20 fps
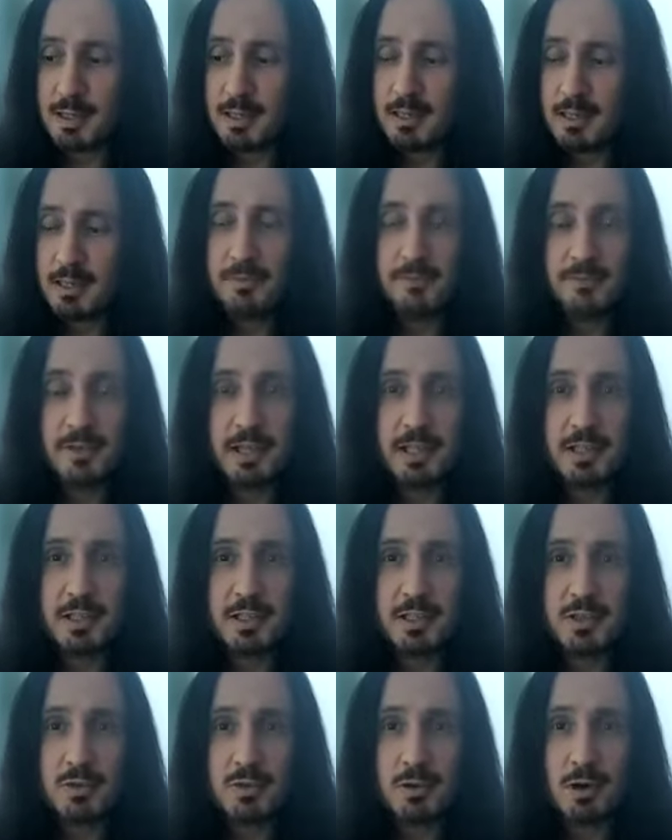it
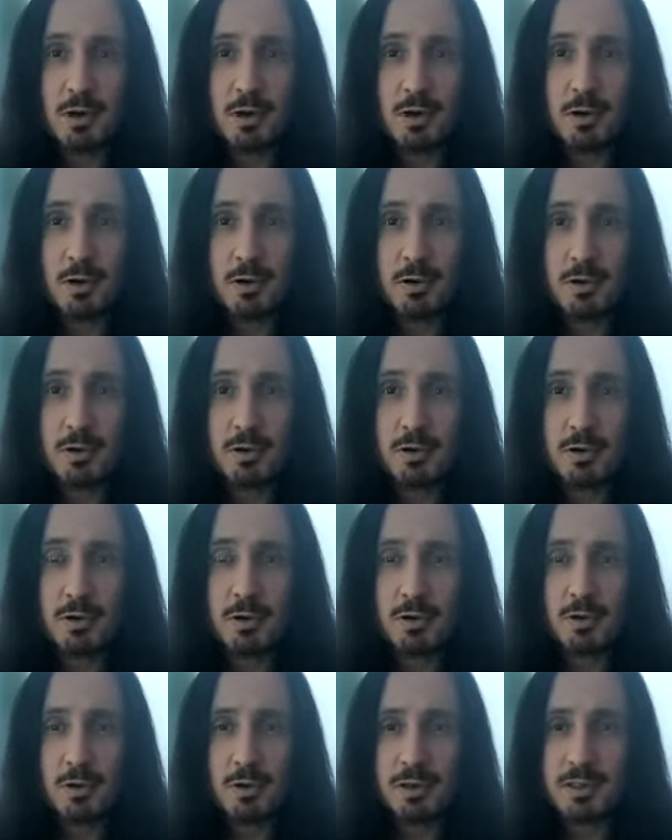fits to our
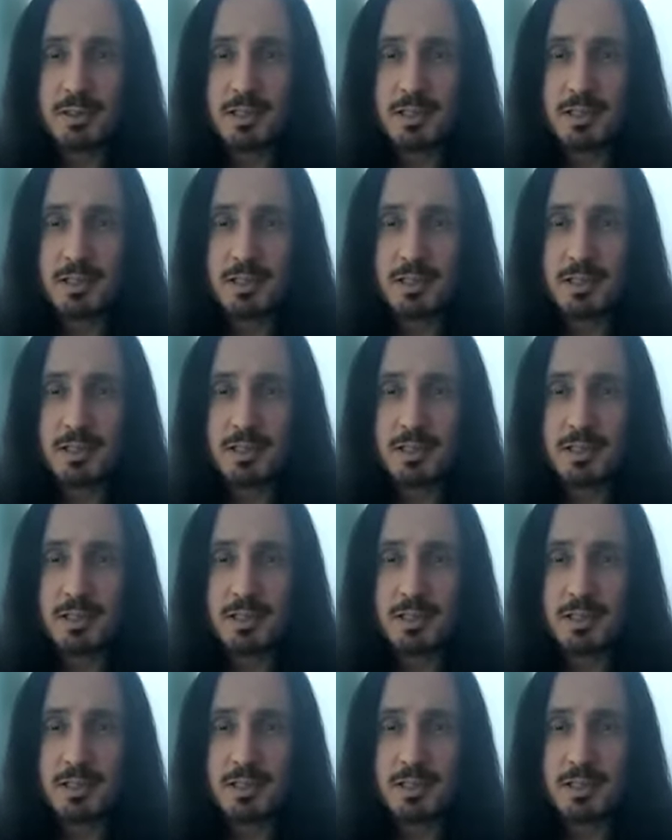current